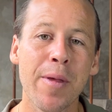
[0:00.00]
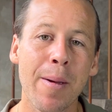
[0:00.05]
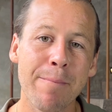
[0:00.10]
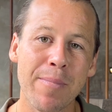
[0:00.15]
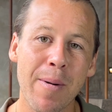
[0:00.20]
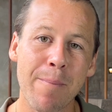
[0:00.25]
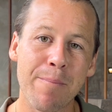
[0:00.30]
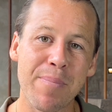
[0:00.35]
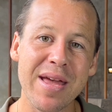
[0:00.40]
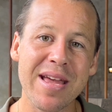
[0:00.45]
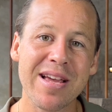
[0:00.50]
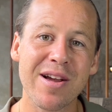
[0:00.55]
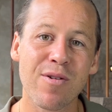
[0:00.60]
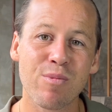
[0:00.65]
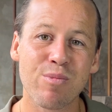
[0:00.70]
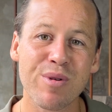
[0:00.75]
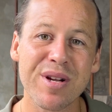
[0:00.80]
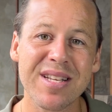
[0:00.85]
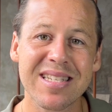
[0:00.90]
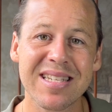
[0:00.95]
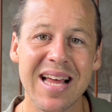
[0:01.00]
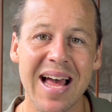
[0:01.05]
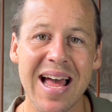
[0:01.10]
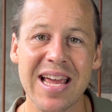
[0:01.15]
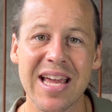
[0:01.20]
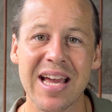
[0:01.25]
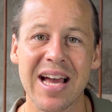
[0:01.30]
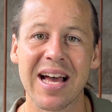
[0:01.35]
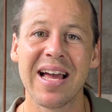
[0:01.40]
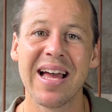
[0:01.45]
But being a risk
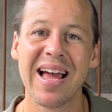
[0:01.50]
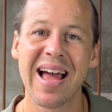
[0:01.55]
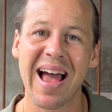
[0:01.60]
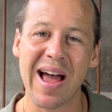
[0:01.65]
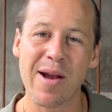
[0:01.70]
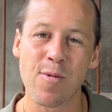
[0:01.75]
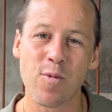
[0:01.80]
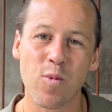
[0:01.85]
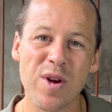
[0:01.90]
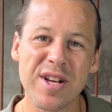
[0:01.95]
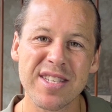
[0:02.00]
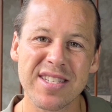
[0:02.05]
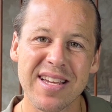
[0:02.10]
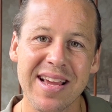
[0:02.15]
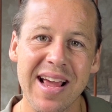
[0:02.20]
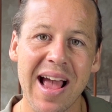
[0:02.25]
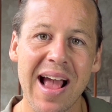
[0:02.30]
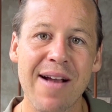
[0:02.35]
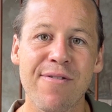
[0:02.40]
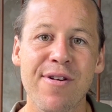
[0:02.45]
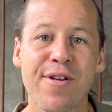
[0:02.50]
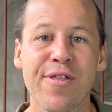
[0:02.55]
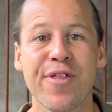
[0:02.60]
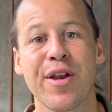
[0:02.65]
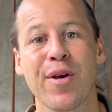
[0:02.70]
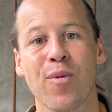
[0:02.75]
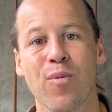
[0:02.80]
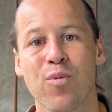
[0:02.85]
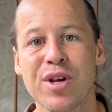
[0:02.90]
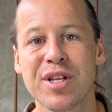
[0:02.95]
taker and risking
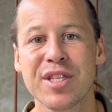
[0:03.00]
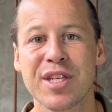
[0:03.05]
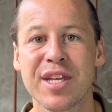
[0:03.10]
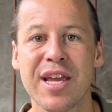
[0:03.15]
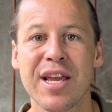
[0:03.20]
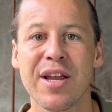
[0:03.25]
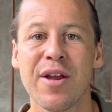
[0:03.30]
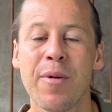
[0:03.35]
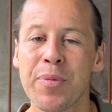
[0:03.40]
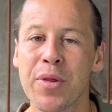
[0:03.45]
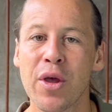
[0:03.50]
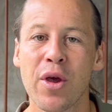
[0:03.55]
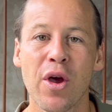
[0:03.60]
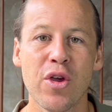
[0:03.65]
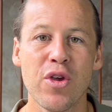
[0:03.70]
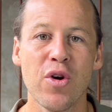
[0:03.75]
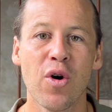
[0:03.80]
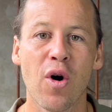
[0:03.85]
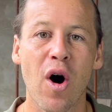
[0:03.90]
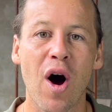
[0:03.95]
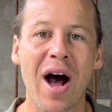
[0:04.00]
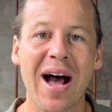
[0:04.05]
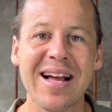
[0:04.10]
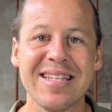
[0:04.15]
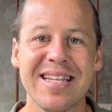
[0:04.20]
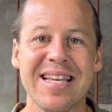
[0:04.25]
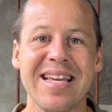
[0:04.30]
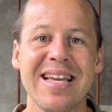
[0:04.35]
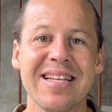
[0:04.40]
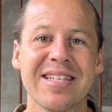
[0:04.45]
everything, risking your
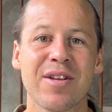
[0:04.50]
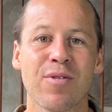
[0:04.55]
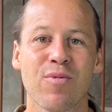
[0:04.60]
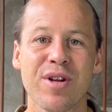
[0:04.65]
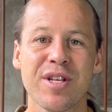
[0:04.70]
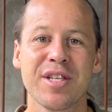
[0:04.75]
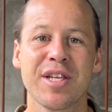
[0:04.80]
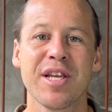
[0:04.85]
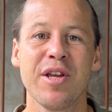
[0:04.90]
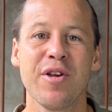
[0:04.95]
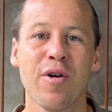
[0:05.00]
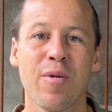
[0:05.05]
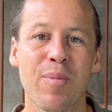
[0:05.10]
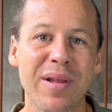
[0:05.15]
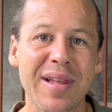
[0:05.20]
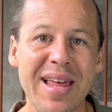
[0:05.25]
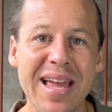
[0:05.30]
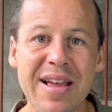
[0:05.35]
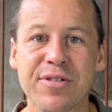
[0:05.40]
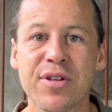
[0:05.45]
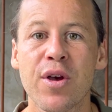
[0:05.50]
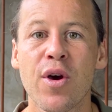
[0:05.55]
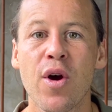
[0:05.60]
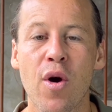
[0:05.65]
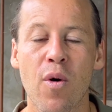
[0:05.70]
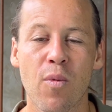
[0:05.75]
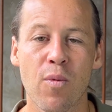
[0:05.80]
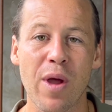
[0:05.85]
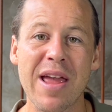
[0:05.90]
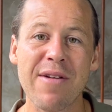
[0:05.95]
ideas, risking your beliefs,
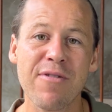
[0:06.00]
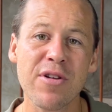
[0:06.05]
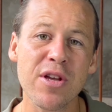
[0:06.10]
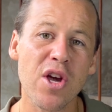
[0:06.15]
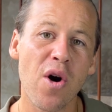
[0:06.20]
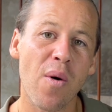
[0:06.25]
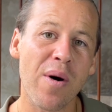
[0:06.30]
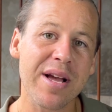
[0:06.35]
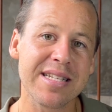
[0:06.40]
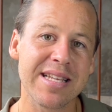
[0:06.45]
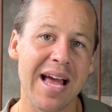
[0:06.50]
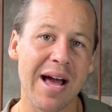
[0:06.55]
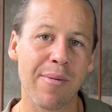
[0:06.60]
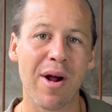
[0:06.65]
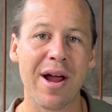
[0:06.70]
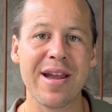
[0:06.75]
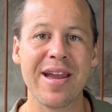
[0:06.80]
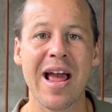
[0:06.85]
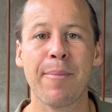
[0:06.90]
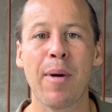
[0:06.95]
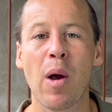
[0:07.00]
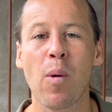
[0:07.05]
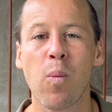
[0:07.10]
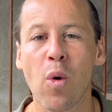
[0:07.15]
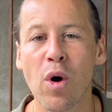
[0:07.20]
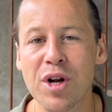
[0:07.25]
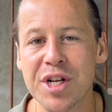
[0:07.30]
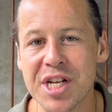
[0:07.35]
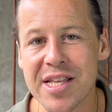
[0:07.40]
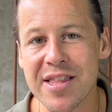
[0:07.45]
even going down right now by
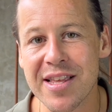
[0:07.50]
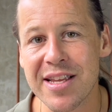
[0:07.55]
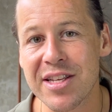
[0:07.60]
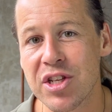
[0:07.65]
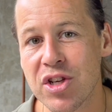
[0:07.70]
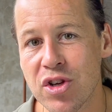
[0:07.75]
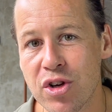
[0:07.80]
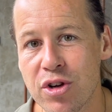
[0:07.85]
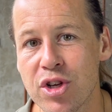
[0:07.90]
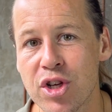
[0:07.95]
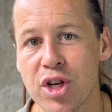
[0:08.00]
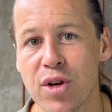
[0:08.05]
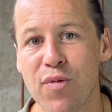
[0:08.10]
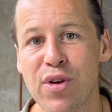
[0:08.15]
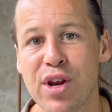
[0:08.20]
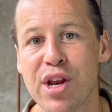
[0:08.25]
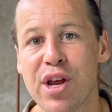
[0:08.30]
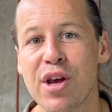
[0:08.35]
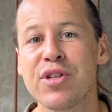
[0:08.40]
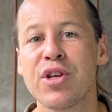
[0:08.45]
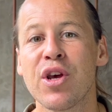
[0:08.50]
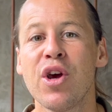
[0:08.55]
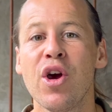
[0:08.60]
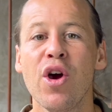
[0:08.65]
watching these YouTube videos,